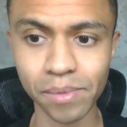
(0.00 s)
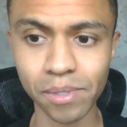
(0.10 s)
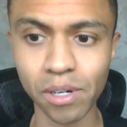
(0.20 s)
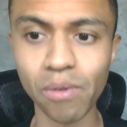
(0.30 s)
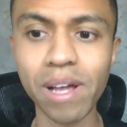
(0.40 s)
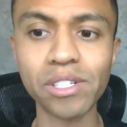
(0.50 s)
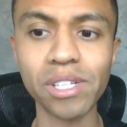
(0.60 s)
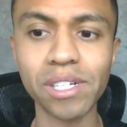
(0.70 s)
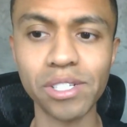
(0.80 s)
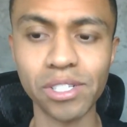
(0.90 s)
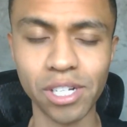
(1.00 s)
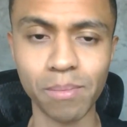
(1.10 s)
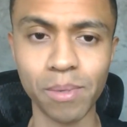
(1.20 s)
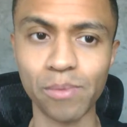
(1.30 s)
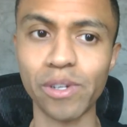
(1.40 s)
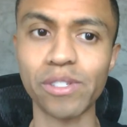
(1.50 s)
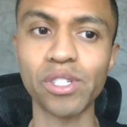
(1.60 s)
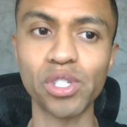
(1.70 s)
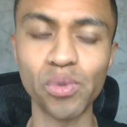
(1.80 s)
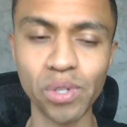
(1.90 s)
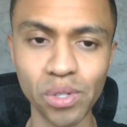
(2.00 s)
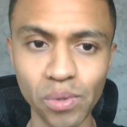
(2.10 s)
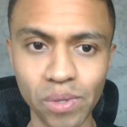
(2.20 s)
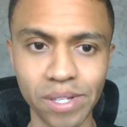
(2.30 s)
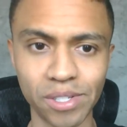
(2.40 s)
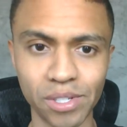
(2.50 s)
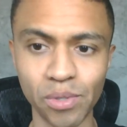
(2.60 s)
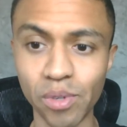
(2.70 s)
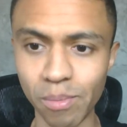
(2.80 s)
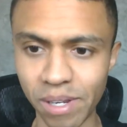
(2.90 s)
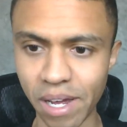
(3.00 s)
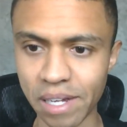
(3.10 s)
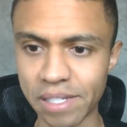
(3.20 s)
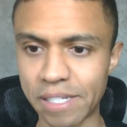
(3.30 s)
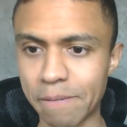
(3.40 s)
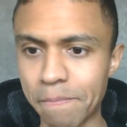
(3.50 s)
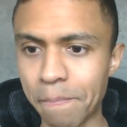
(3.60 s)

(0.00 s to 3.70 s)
Congratulations, Champion of Justice. You can do this. You could be next.